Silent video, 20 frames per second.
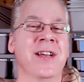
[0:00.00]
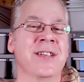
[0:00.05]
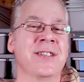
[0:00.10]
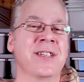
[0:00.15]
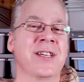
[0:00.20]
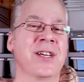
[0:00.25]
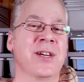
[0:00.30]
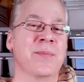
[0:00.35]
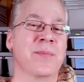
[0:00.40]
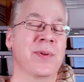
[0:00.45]

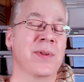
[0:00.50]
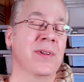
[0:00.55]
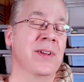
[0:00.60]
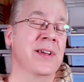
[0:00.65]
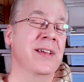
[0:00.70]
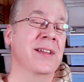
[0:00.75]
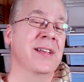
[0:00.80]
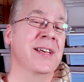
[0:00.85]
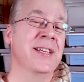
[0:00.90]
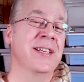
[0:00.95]
is a
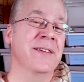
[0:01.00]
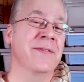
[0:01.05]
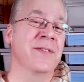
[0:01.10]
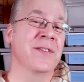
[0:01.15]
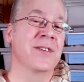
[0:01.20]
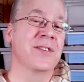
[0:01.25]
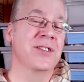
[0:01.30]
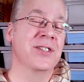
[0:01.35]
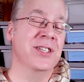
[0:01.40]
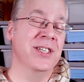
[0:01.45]
completely
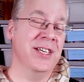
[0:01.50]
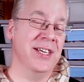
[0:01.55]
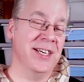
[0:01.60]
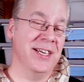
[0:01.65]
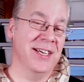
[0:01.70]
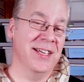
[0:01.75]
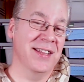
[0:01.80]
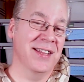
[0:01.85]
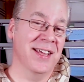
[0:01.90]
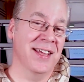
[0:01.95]
different
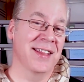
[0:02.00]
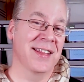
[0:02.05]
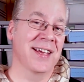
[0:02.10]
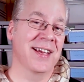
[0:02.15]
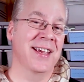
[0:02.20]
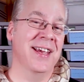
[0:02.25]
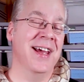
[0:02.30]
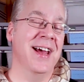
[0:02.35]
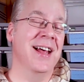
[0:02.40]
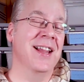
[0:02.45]
gene than
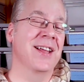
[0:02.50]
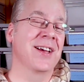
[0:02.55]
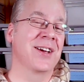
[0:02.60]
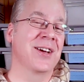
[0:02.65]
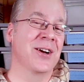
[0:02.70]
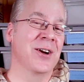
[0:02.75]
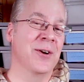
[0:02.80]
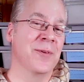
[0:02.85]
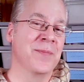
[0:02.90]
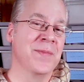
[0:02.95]
the
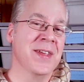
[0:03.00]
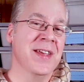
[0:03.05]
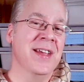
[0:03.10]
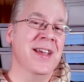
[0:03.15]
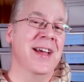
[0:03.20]
calico,